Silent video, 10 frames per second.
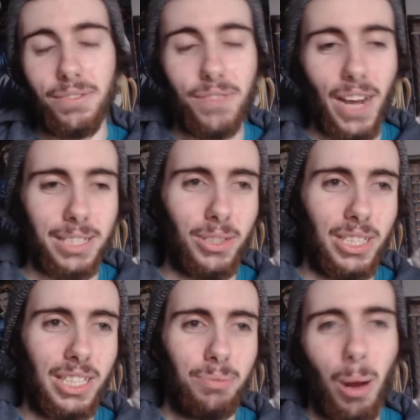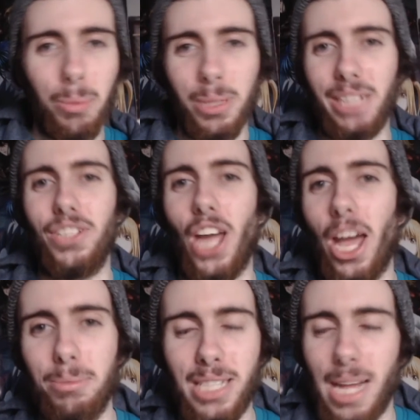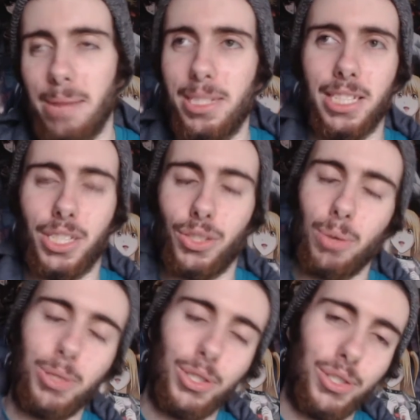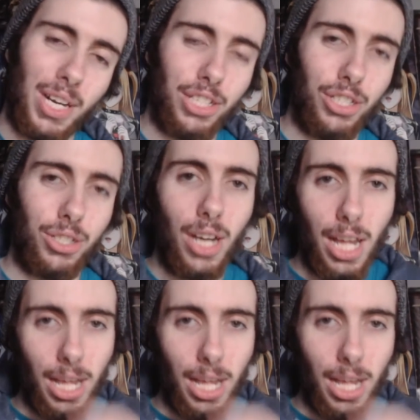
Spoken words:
In fact, I'm going to probably leave timestamps in the description so you can actually